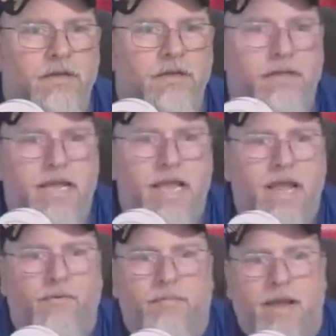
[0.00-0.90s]

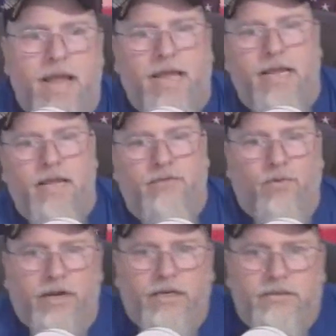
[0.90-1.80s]
Yeah, we're back. And guess
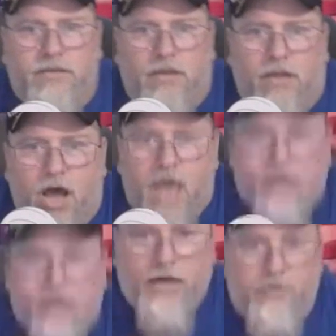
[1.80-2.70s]
what? It's a
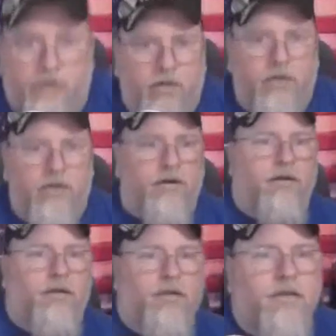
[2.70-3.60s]
lot clearer.
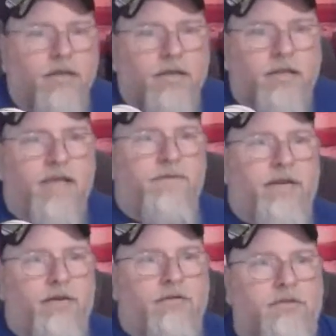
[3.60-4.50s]

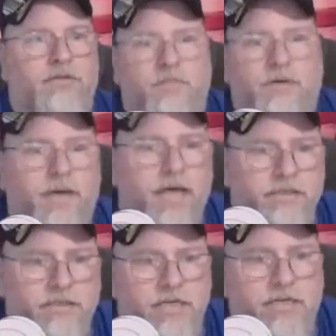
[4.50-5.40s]
That video looks so much.
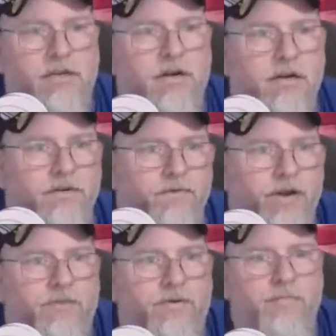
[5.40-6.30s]
I just need to learn to
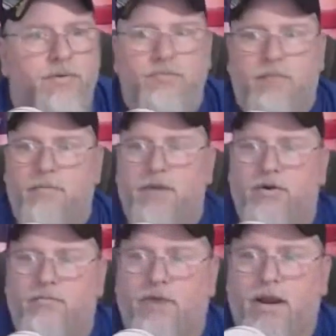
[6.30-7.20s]
freaking reboot my
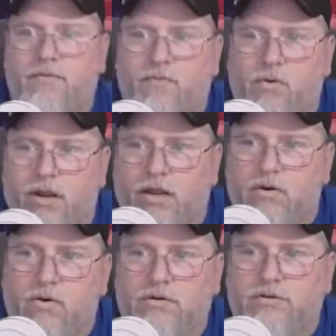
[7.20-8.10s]
modem right before I
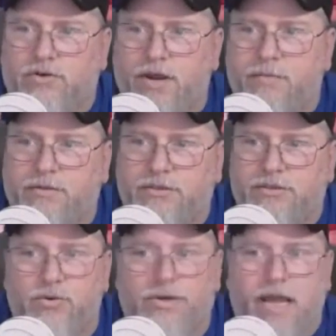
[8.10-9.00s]
go on stream and
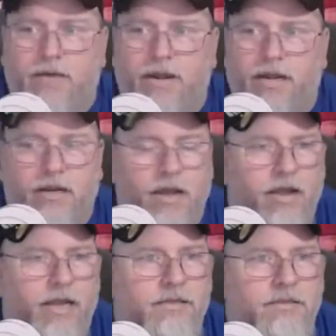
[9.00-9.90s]
just do it that way.
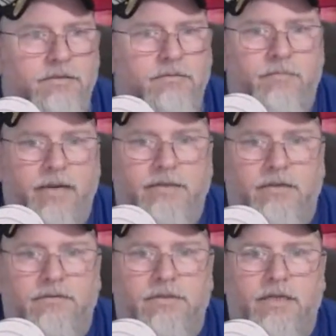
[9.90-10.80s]
It just
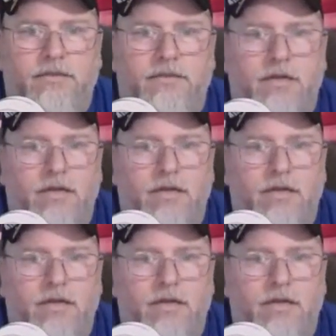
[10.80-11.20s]
makes no sense.